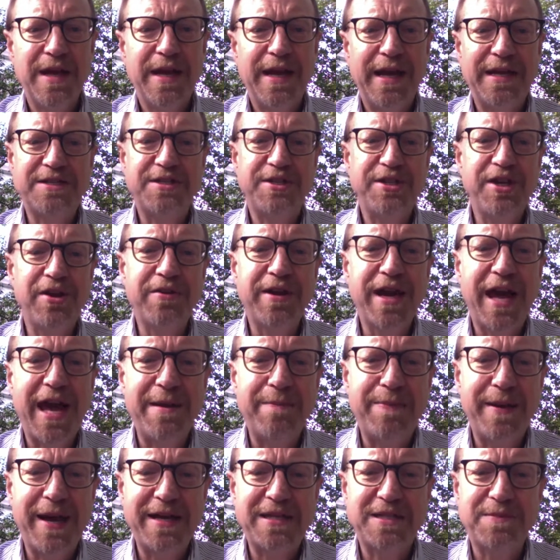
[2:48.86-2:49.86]
Its
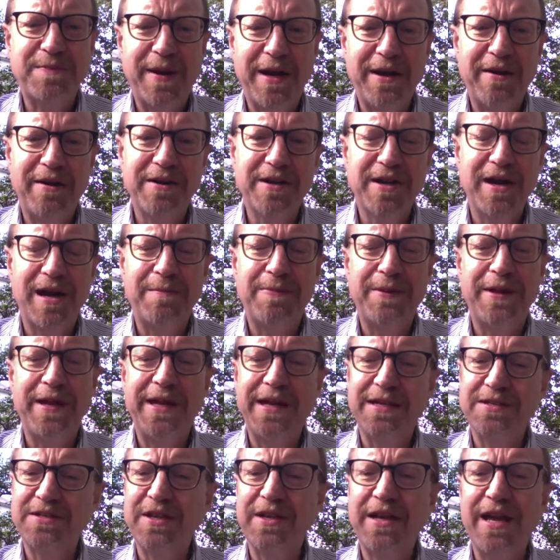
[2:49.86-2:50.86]
UK-based parent company
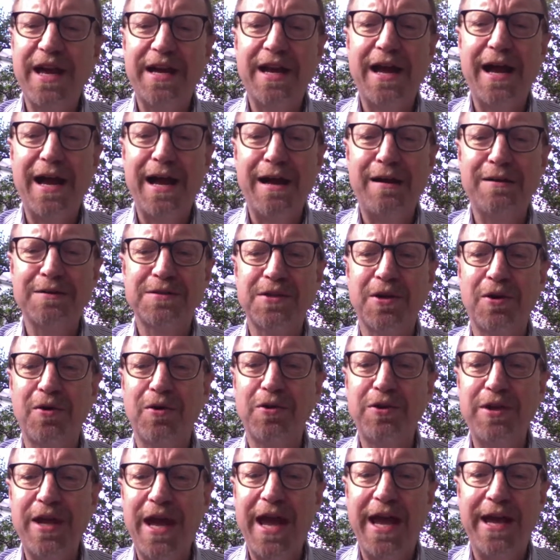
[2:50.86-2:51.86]
isn't yet a
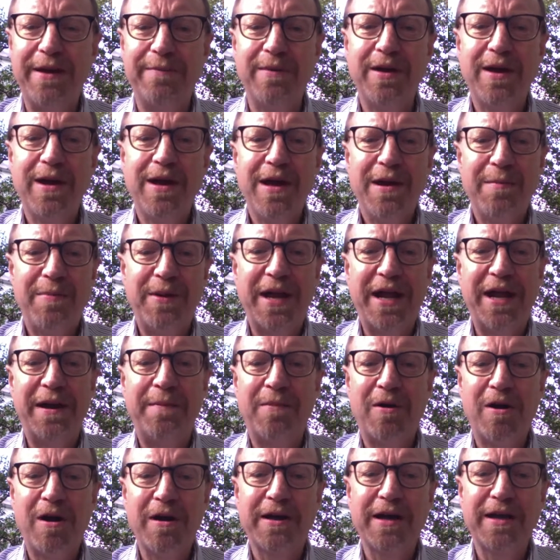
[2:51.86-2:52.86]
household name, but at a
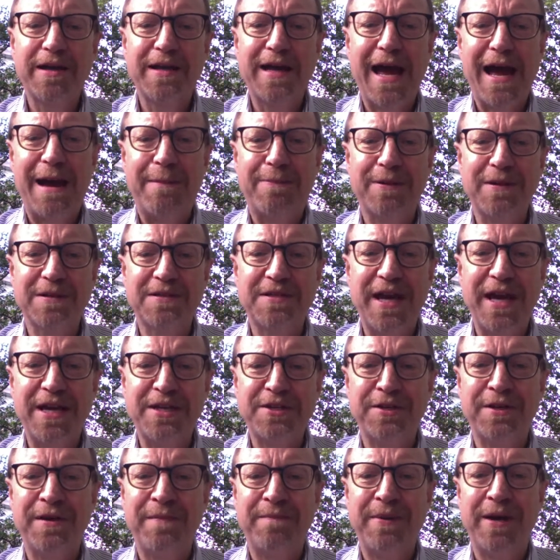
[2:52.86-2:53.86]
market
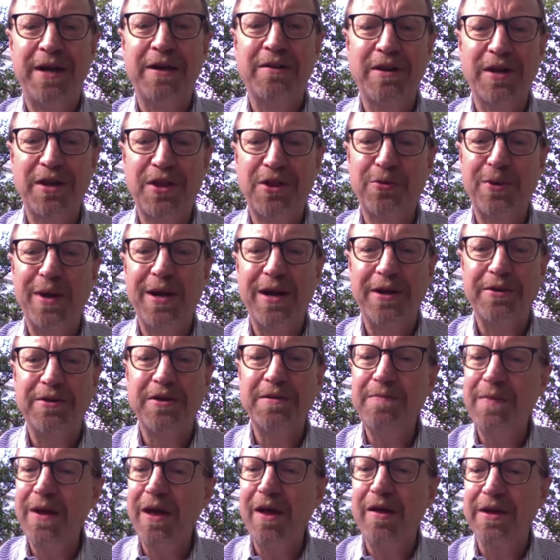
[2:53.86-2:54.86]
capitalization of barely
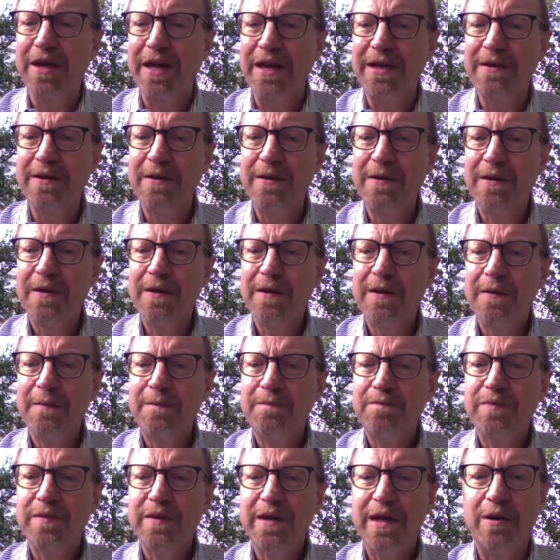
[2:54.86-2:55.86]
$300 million,
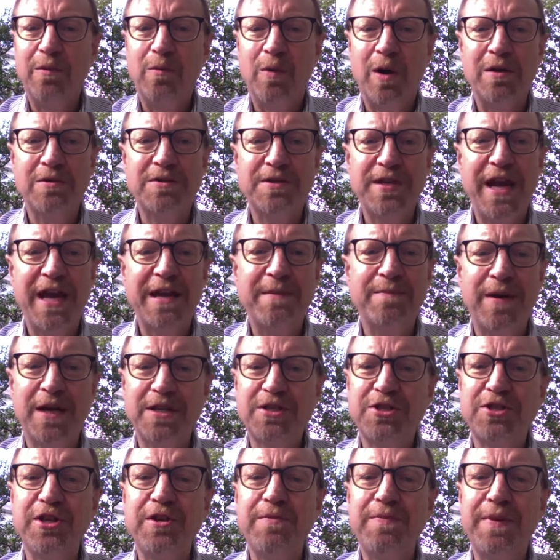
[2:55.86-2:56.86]
it won't take
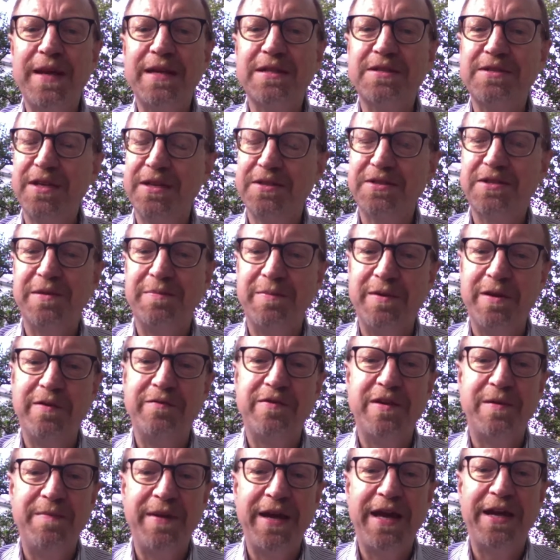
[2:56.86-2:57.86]
much new business to move
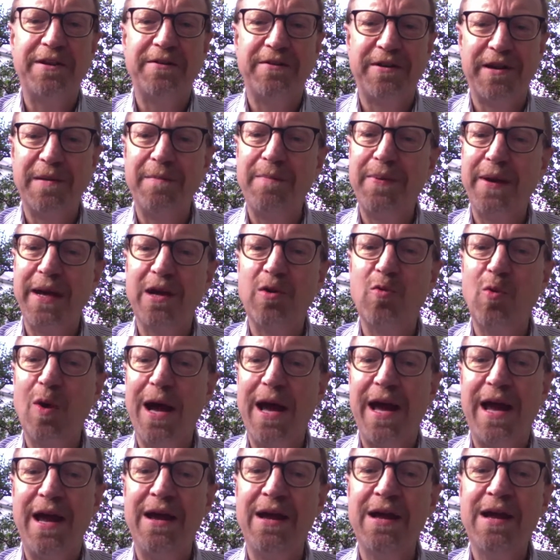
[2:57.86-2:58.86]
the meter in a big
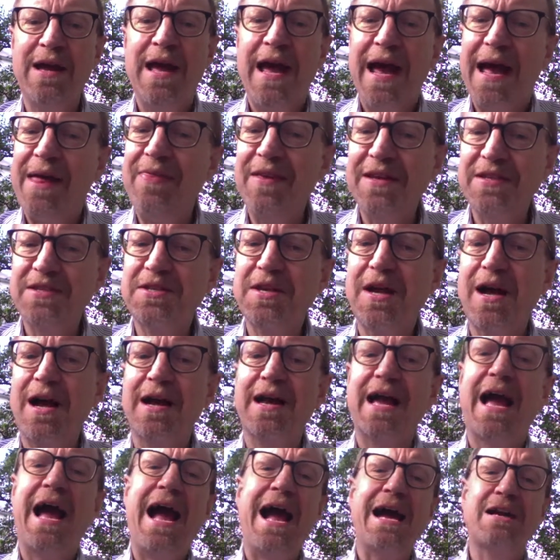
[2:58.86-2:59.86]
way, and this
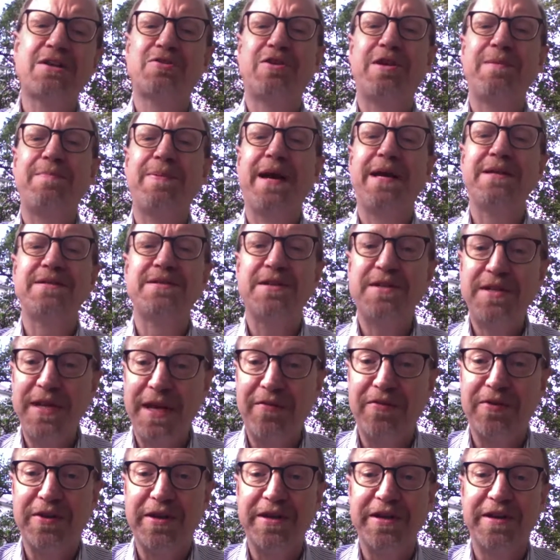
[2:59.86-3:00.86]
stock actually pays a
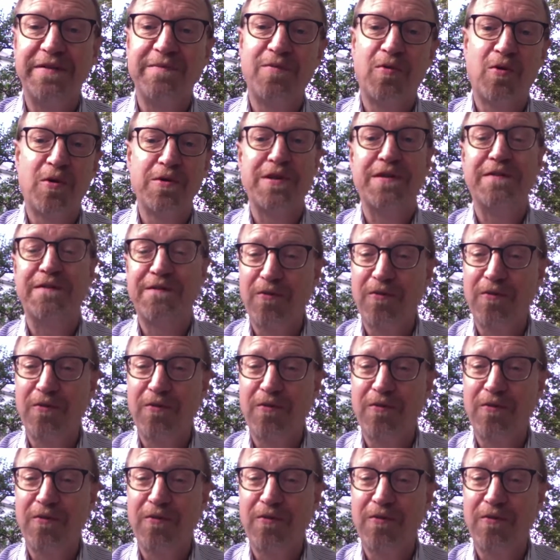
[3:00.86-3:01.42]
dividend of more than